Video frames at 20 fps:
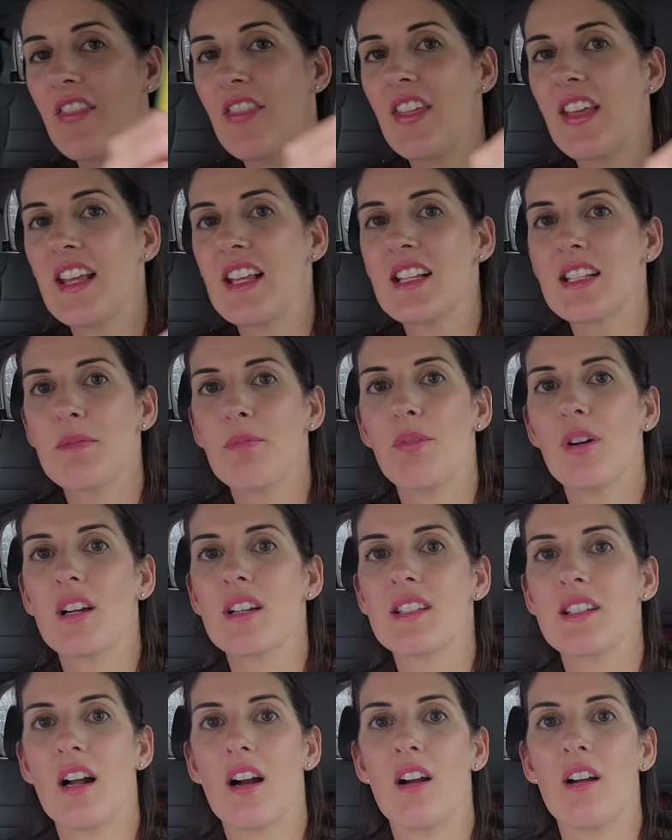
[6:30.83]
these
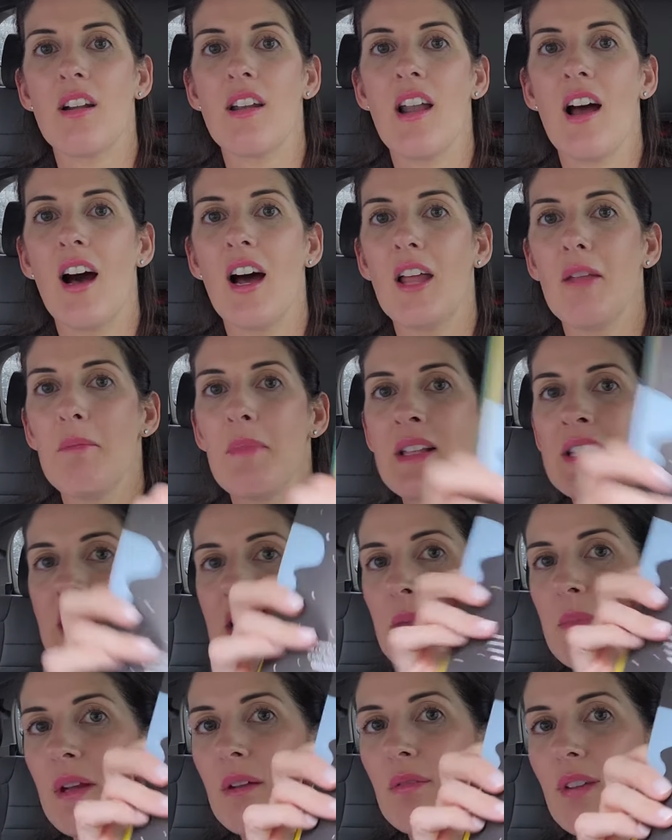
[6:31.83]
books are not meant
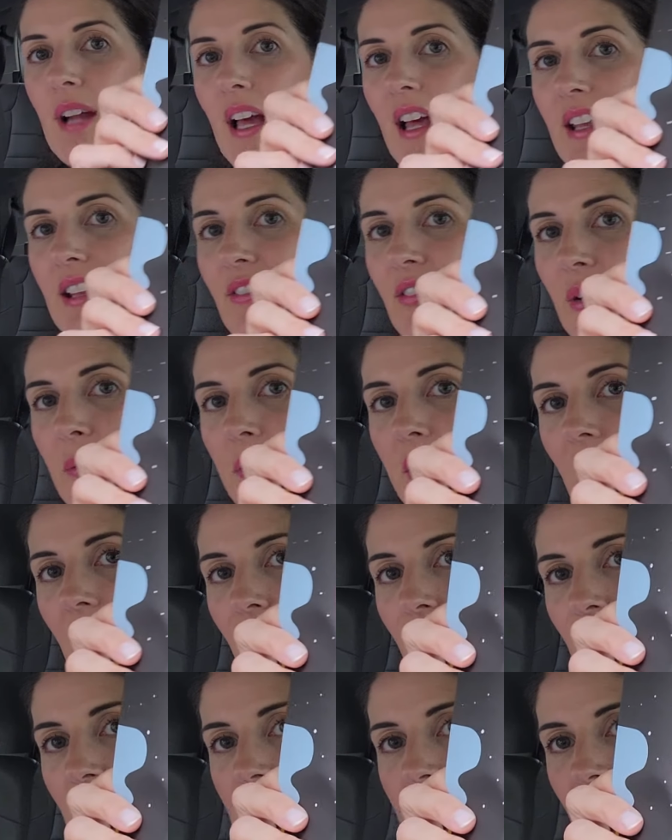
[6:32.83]
to be read from
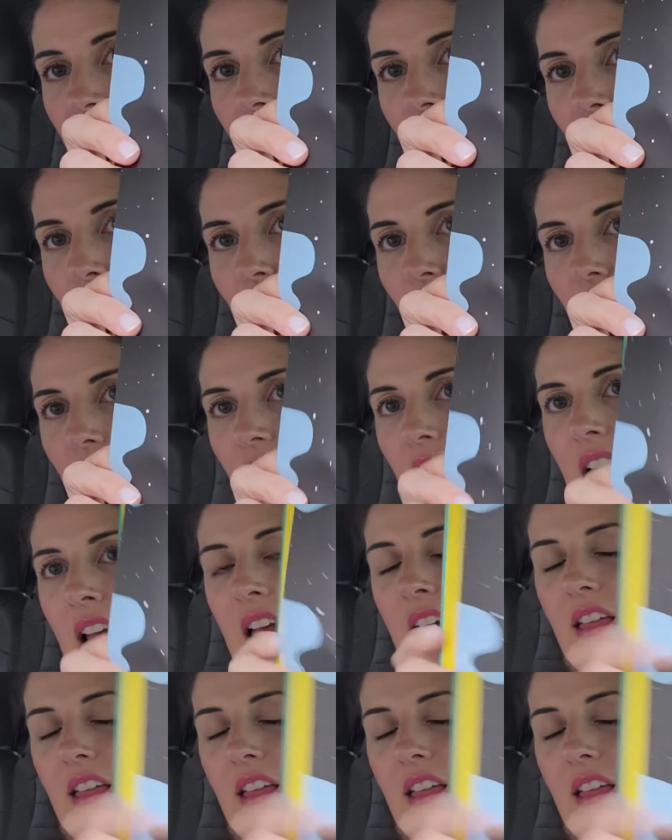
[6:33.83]
cover to cover.